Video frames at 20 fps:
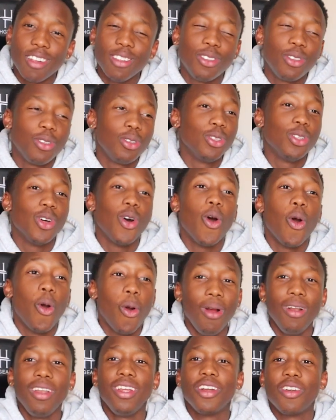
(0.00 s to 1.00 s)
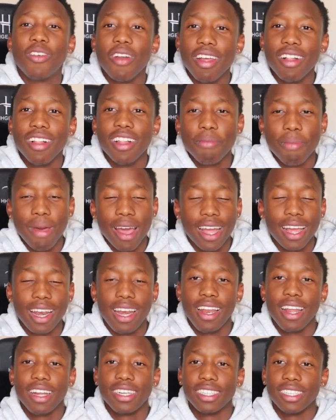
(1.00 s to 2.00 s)
onto the holy grail in my
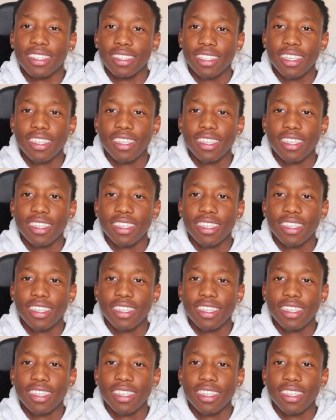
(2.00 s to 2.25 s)
collection.